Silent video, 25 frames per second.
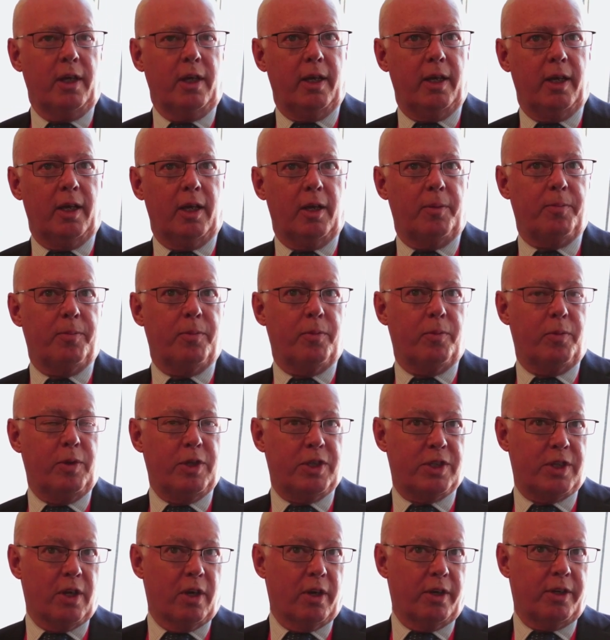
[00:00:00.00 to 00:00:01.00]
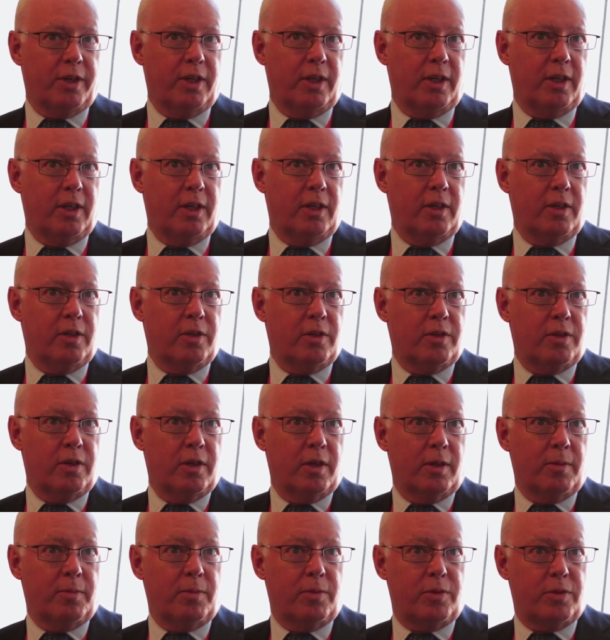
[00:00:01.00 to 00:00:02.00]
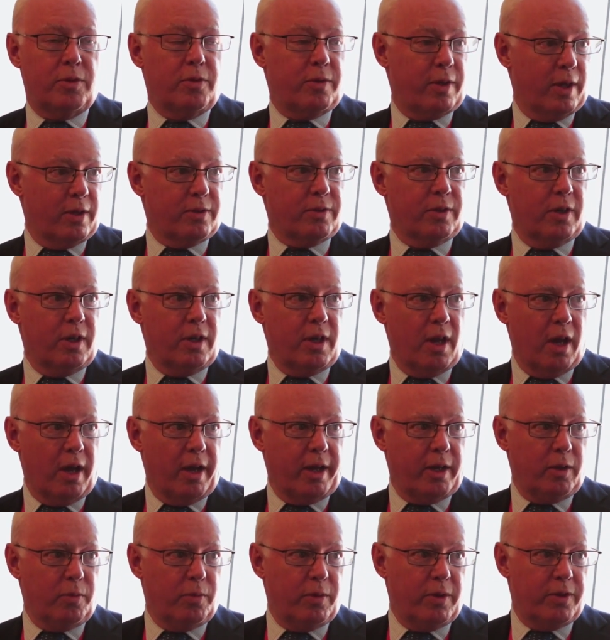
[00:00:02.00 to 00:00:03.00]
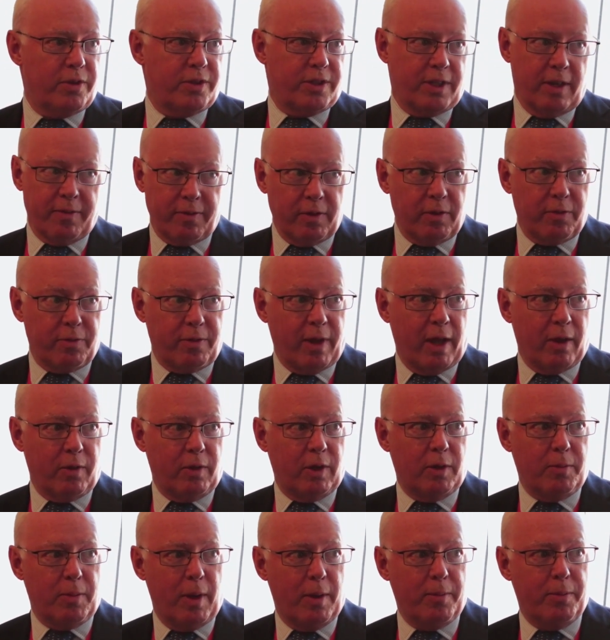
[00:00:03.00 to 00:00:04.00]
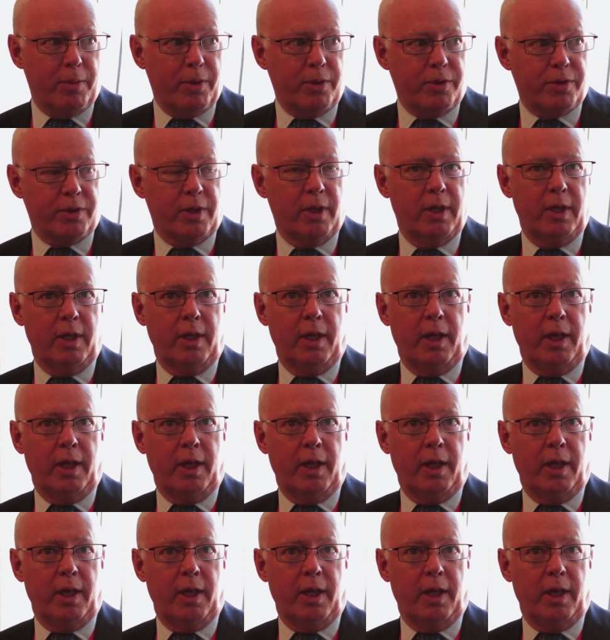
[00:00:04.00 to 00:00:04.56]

We started in 2009 with 7 founding members,